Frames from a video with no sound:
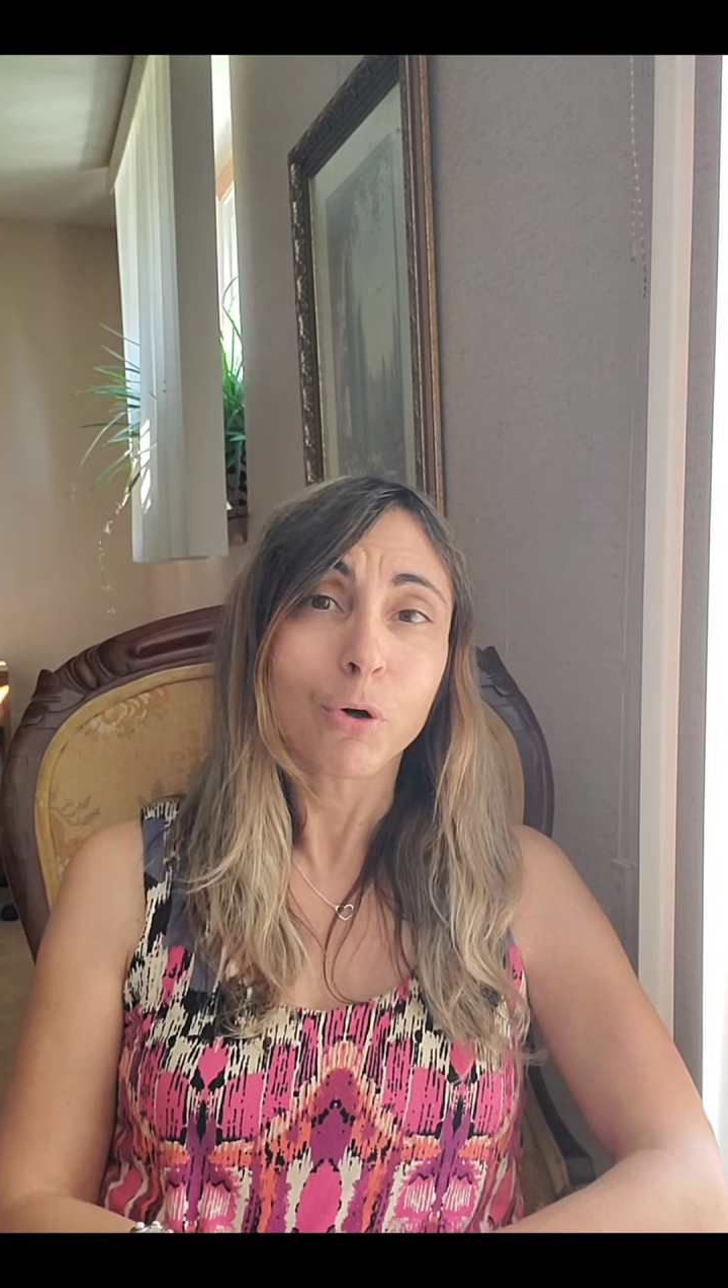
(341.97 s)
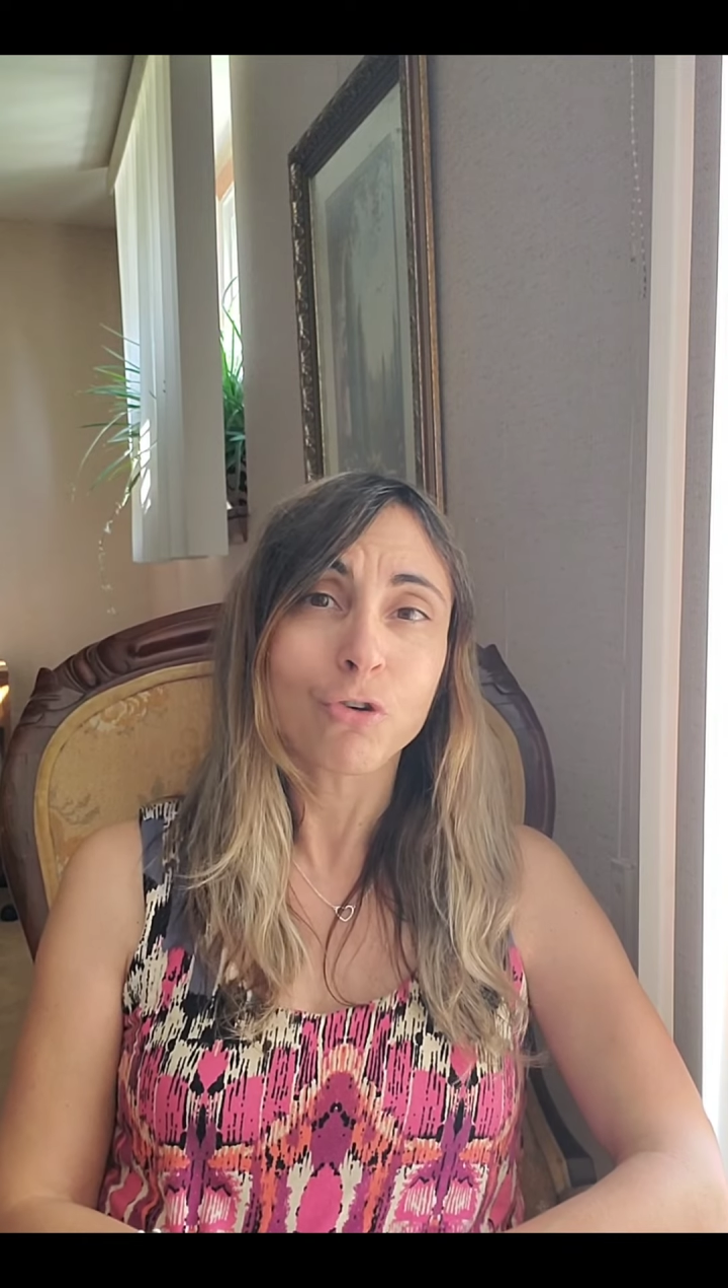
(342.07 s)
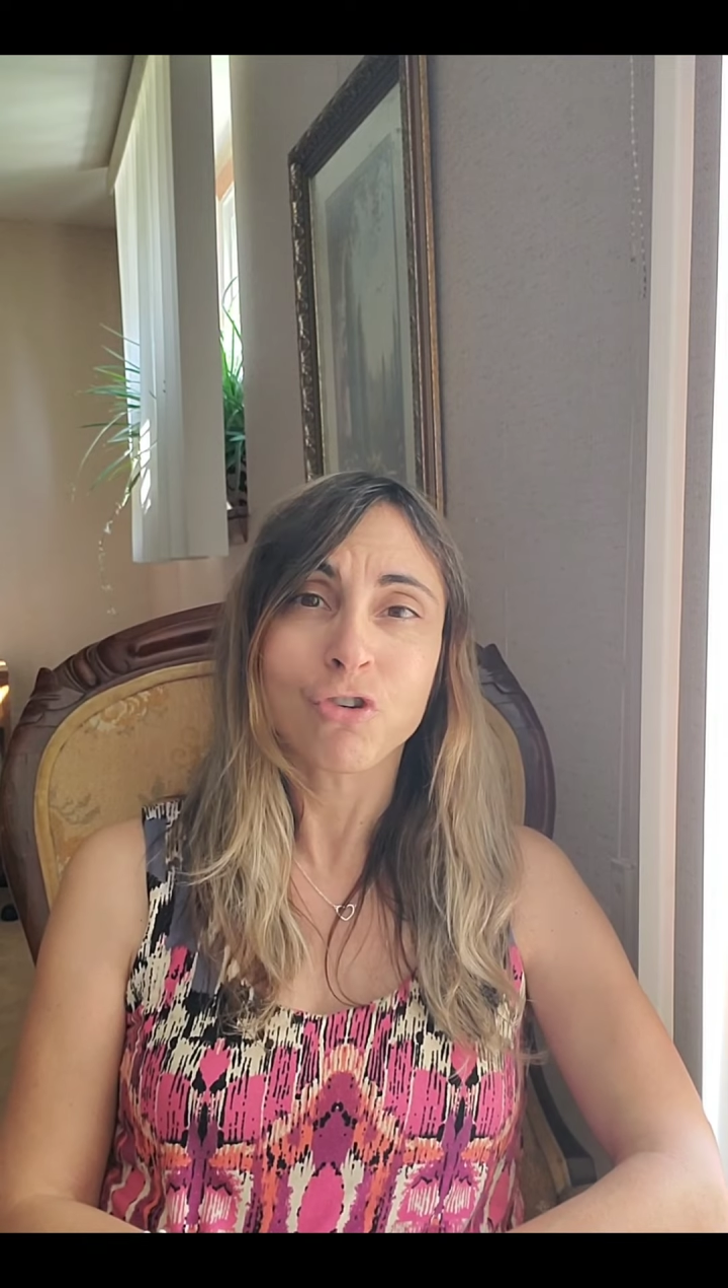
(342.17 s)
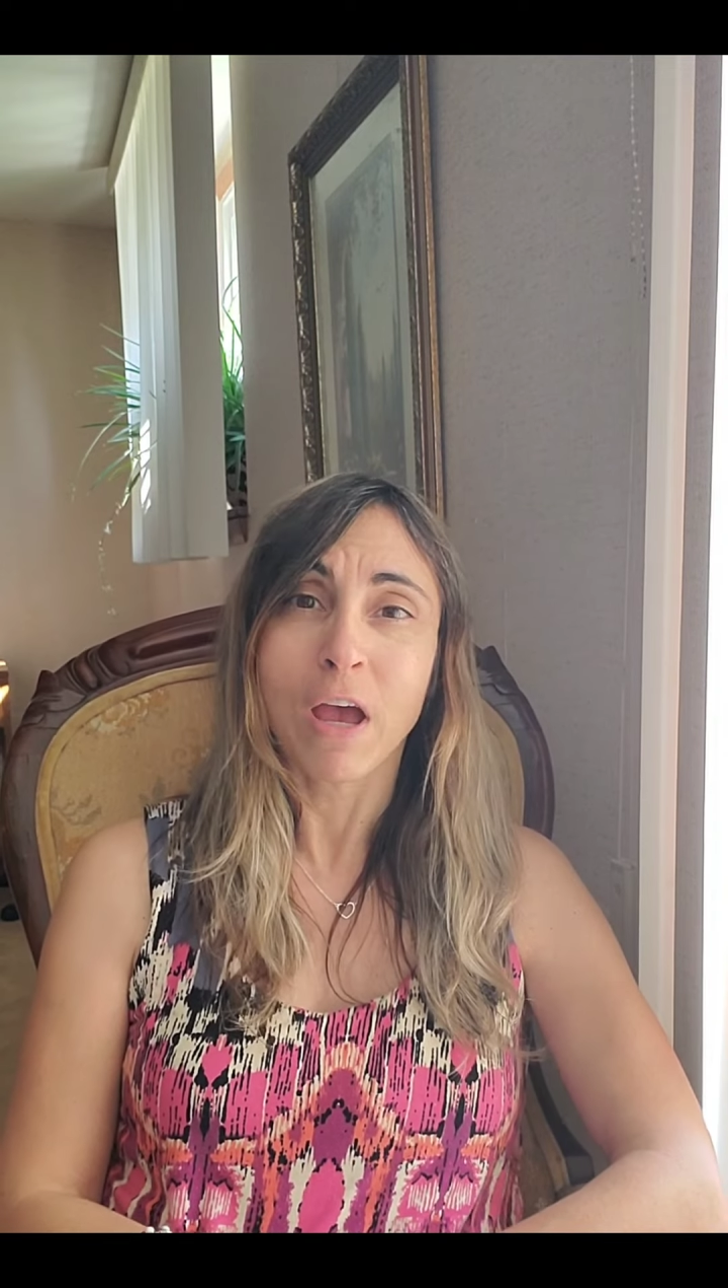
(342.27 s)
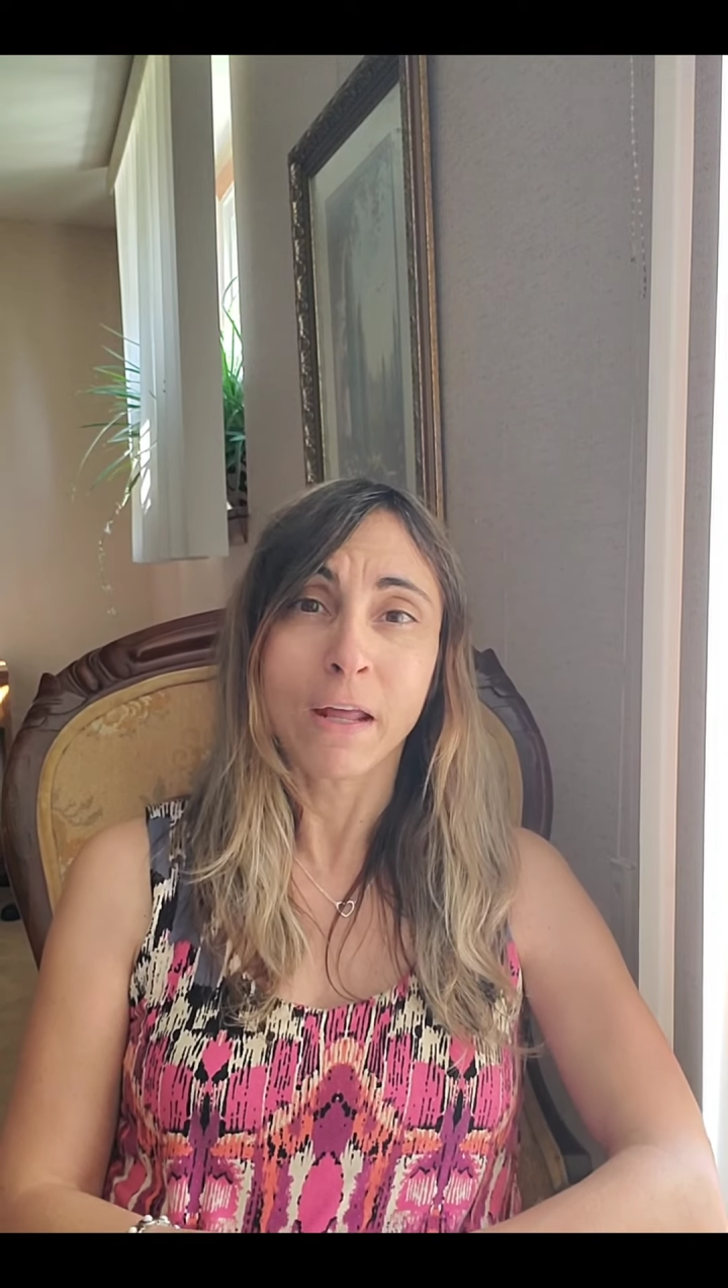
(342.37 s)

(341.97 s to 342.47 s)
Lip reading: push